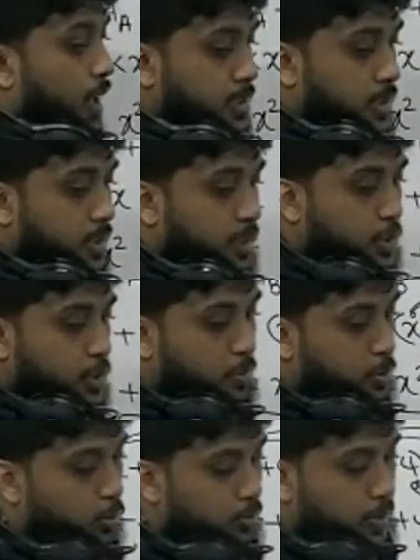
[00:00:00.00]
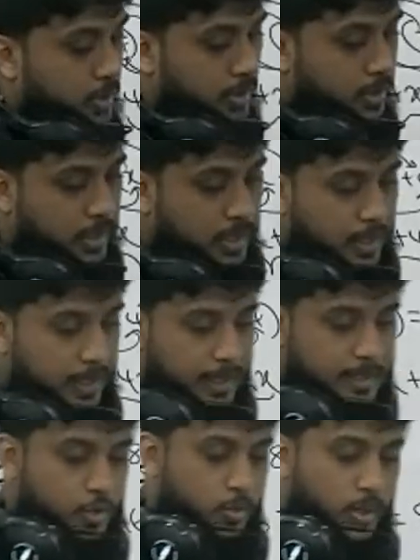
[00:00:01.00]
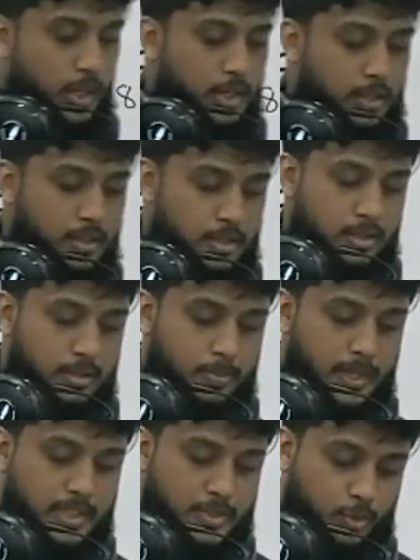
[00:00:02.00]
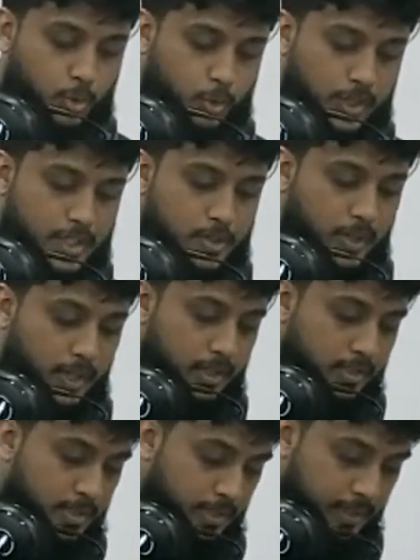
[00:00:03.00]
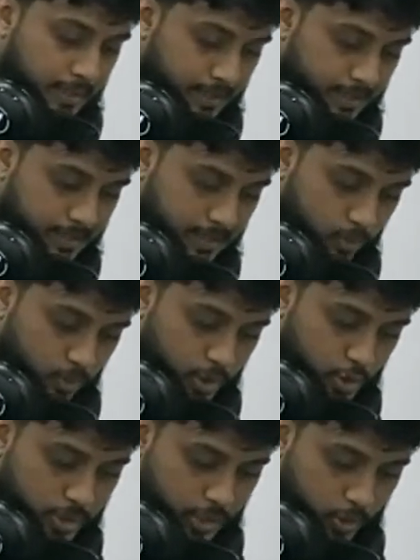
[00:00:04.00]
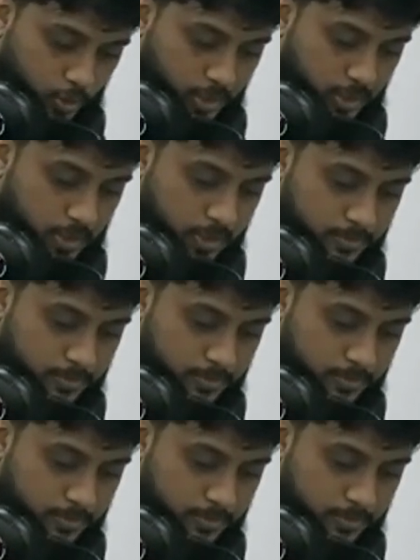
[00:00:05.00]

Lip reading: us to prove x squared plus 4x minus 36 equal to 0 kila.